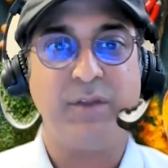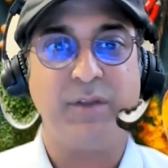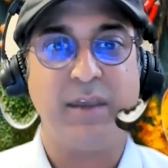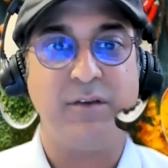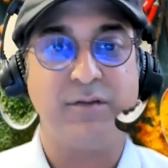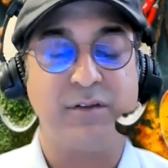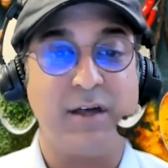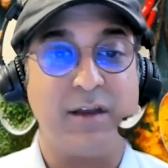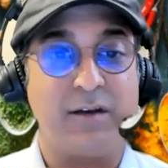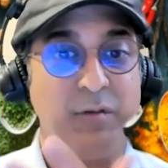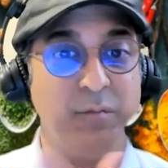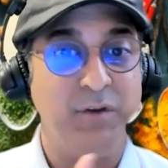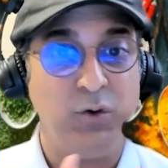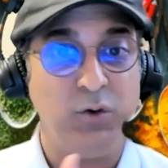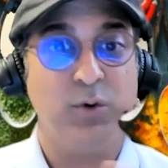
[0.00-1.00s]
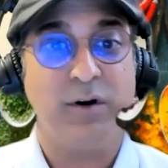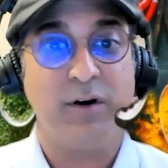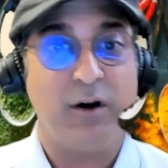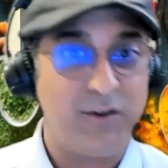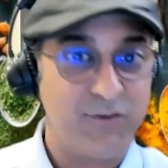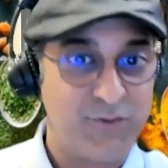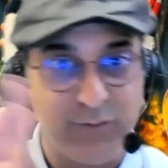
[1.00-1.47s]
They use a lot of the manure
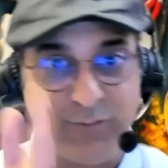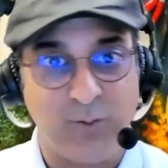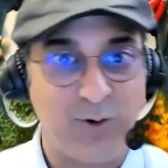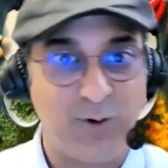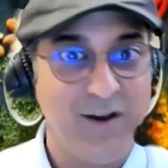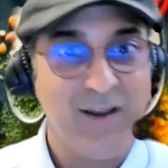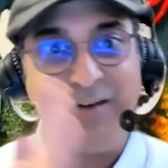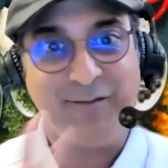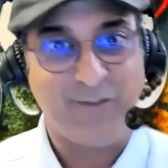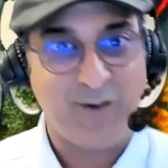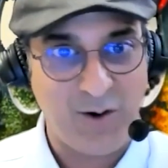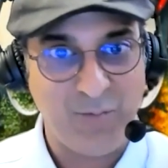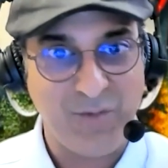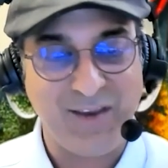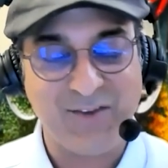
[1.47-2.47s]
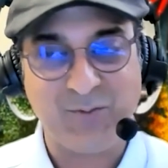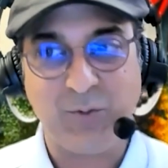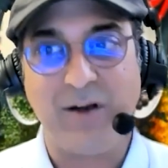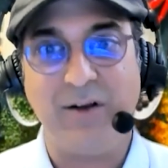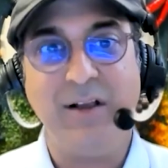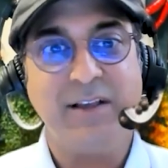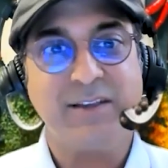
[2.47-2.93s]
also for farming as
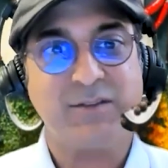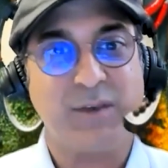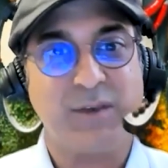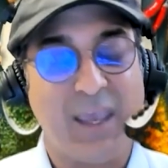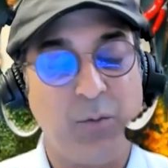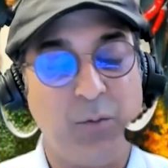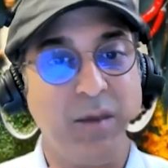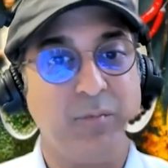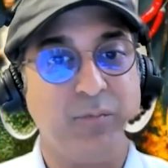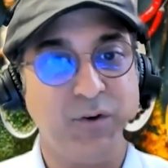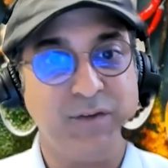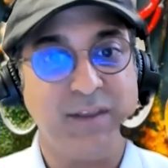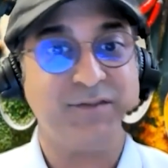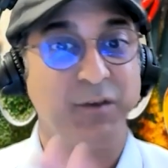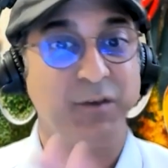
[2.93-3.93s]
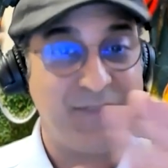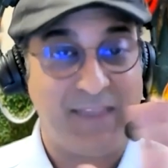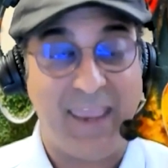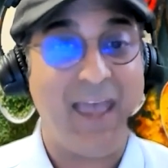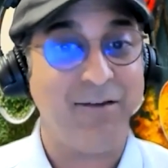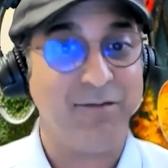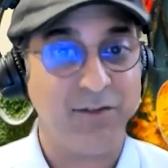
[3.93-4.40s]
well. So can we improve that? So
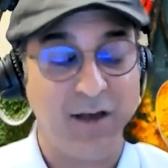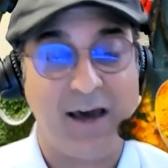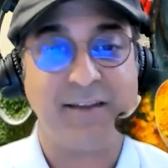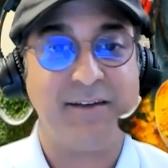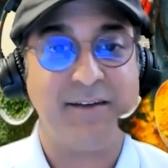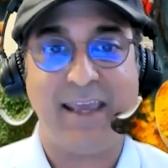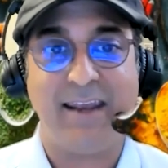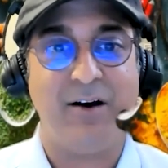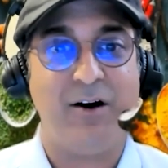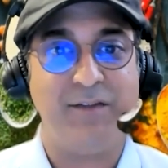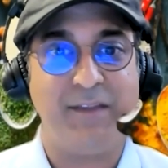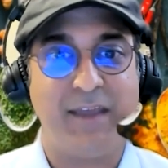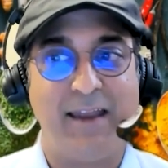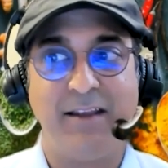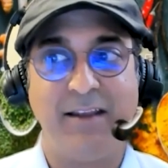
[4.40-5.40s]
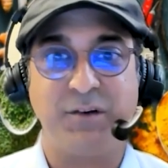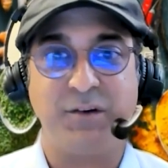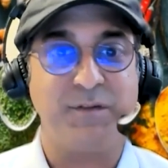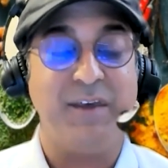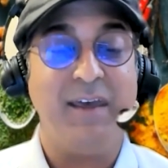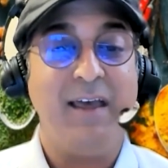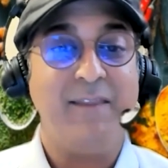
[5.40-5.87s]
they have lots of data on that in terms
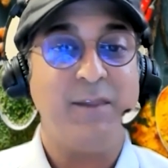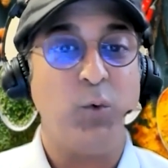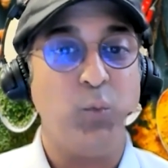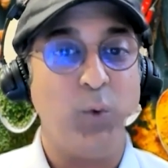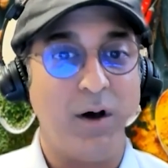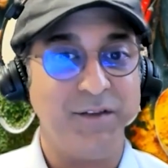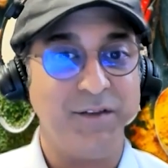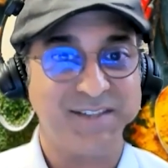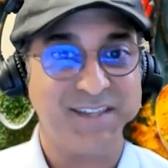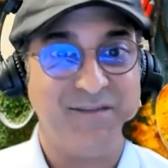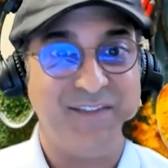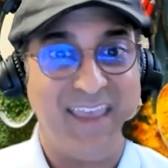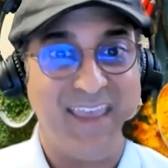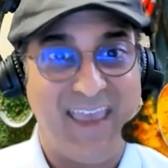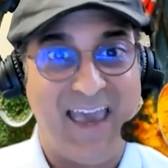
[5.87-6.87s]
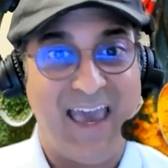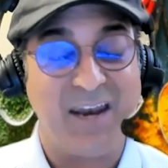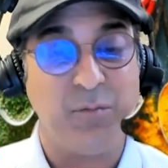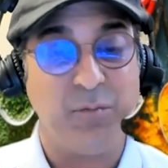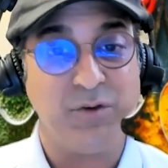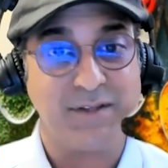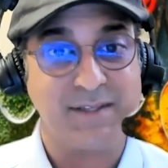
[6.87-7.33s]
of the wellness of the
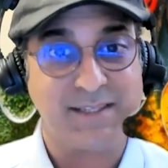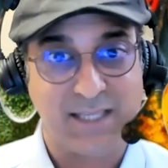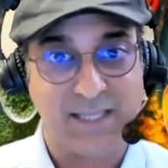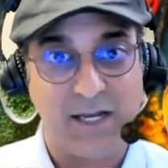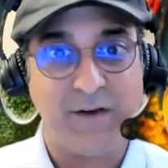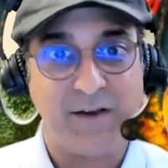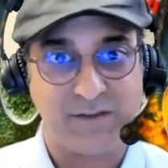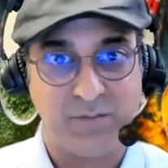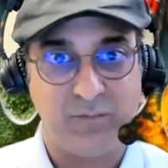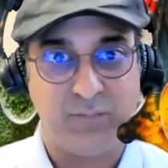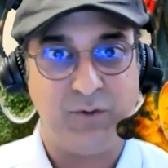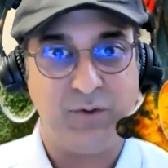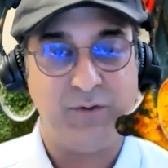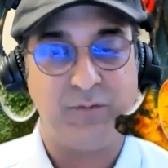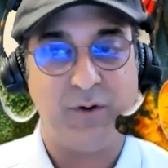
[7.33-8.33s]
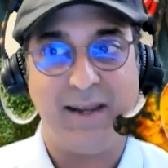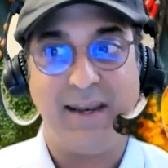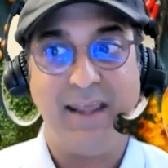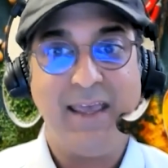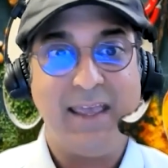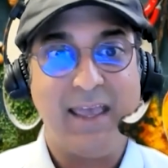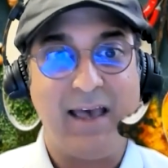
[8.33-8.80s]
animal itself has improved, right?
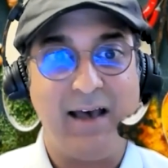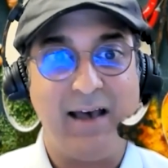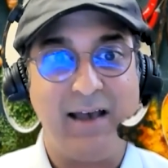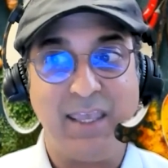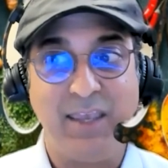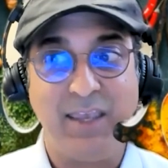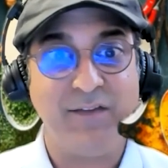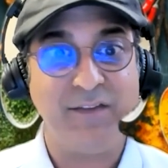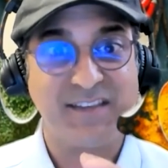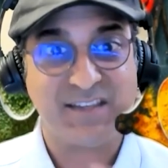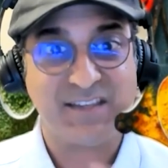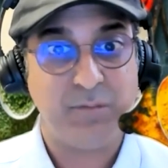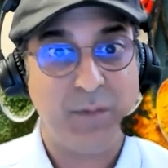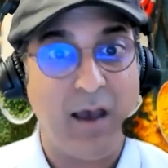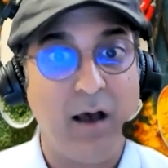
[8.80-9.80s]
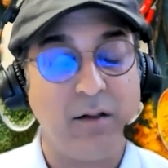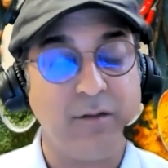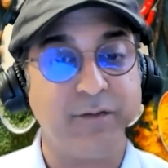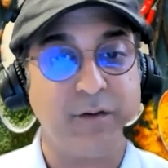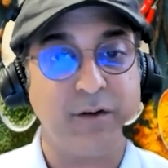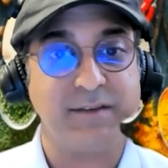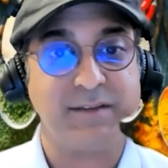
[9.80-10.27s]
Uh, even the smell,
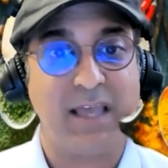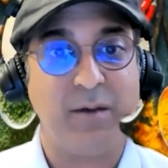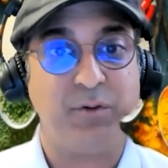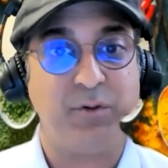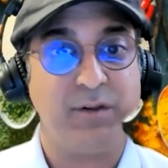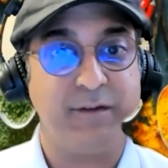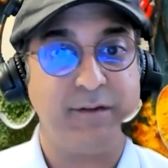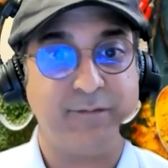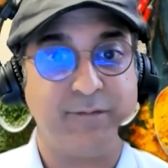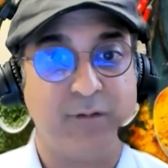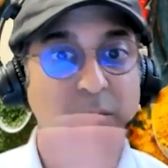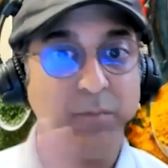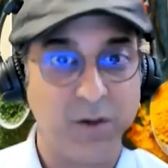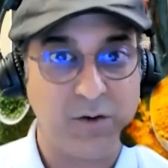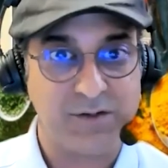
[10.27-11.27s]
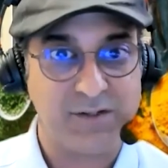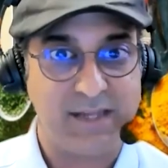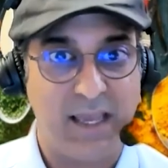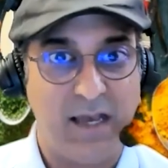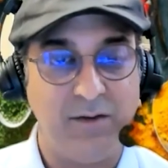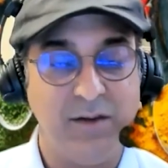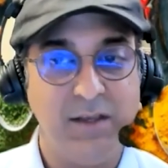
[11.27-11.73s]
for example, of the farm goes
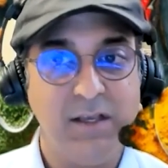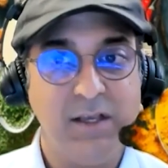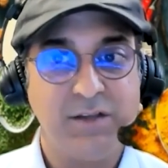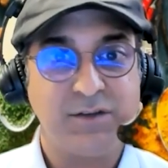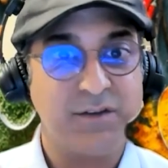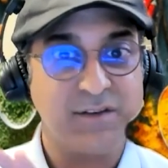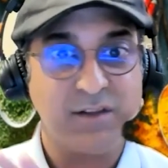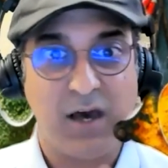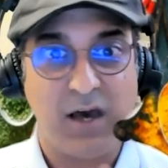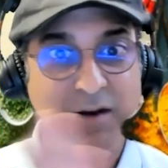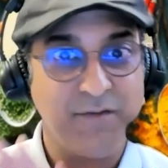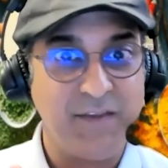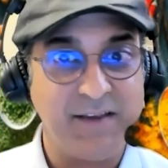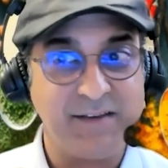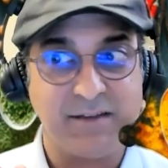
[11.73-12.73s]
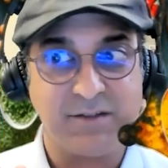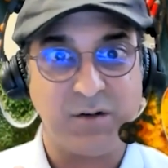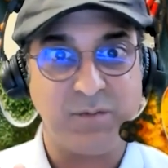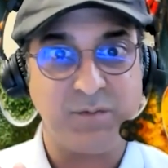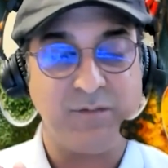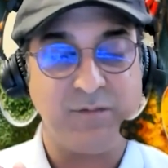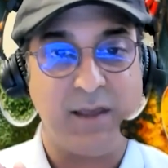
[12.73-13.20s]
down so there's a lot of things in
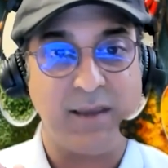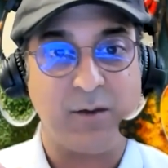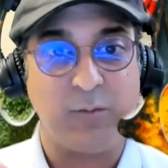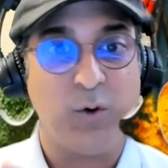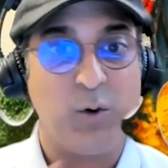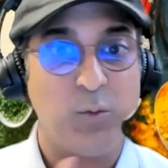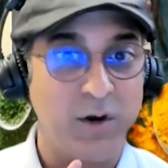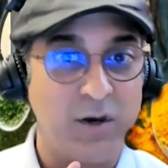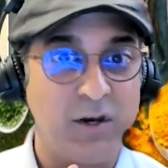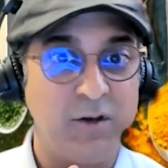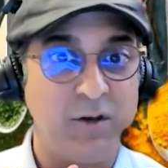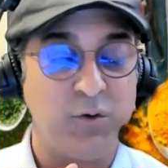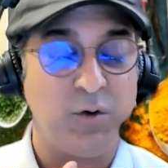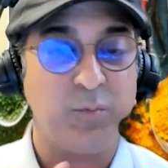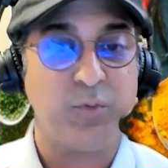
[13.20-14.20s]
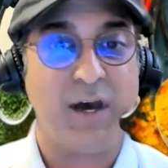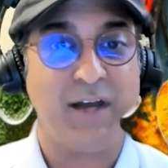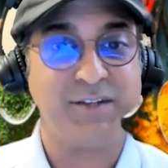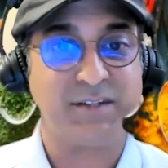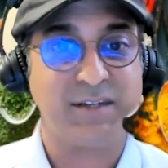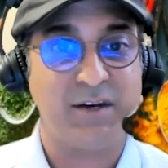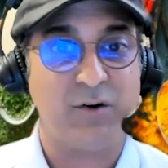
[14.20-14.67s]
terms of like what well, we're going to do a
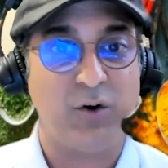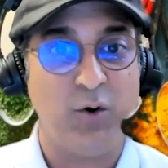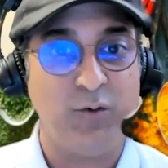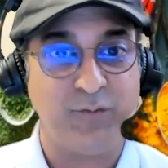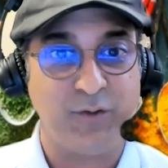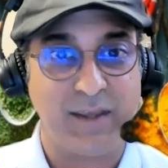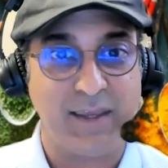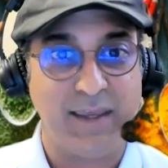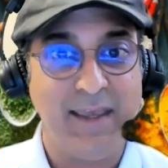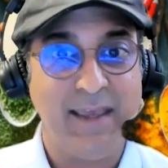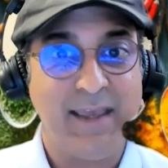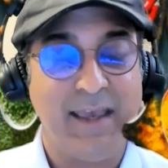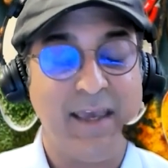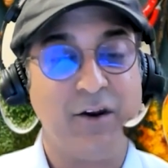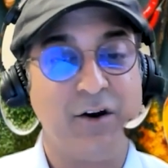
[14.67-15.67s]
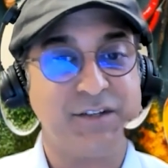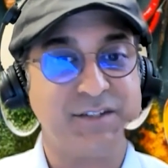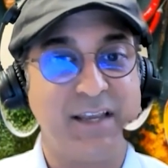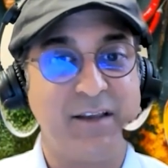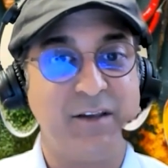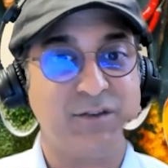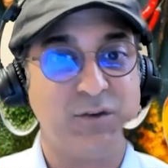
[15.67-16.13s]
project here, hopefully in our
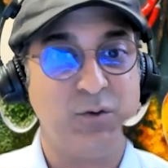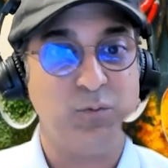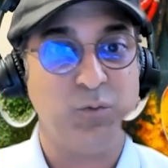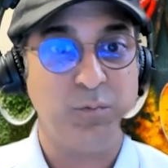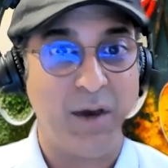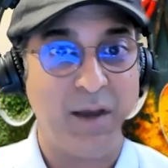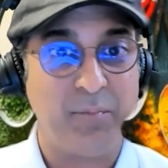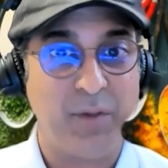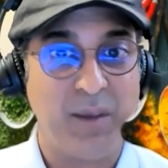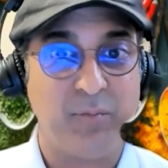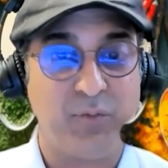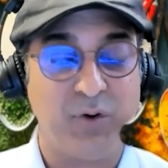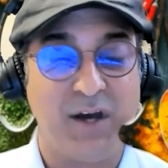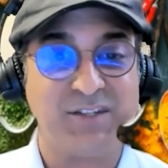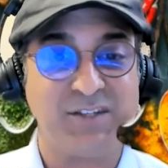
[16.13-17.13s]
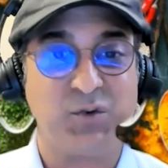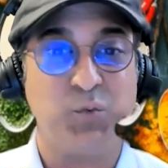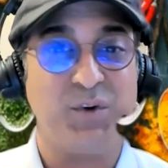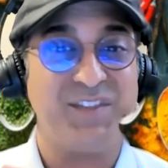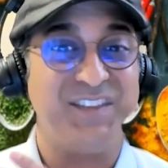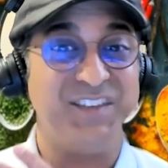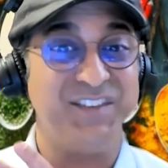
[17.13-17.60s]
state soon, what might be a project
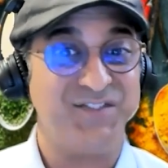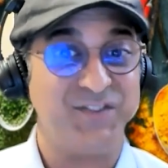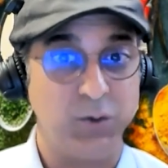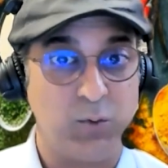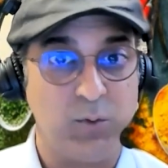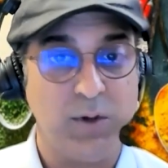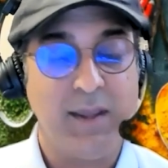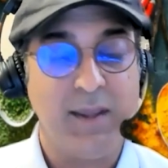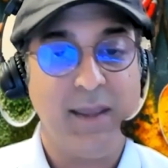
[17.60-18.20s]
with the zoo.